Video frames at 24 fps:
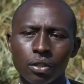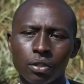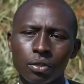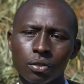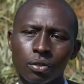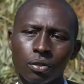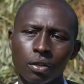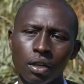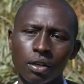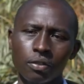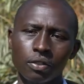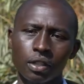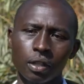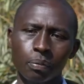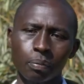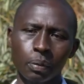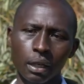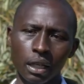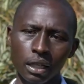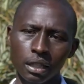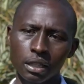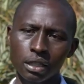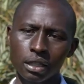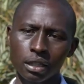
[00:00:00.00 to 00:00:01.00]
So after
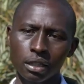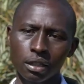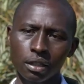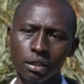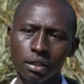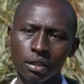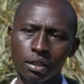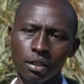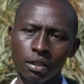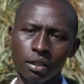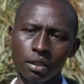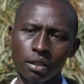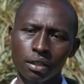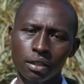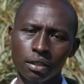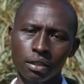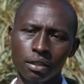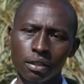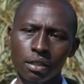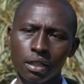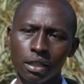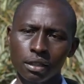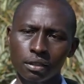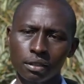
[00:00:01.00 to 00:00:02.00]
planting, it is
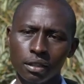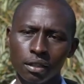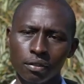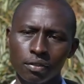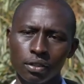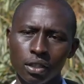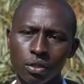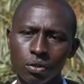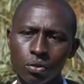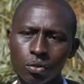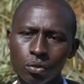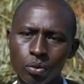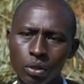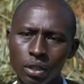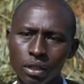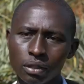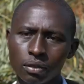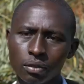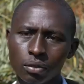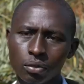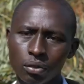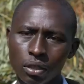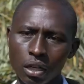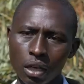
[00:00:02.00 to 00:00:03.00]
just after 2
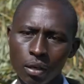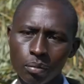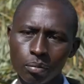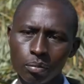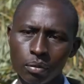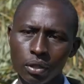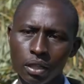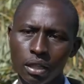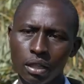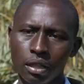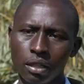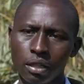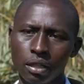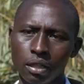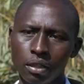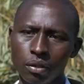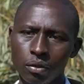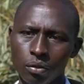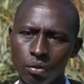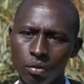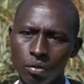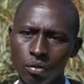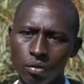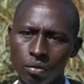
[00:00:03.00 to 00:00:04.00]
weeks you come, and
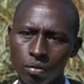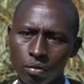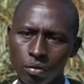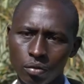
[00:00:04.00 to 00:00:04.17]
then you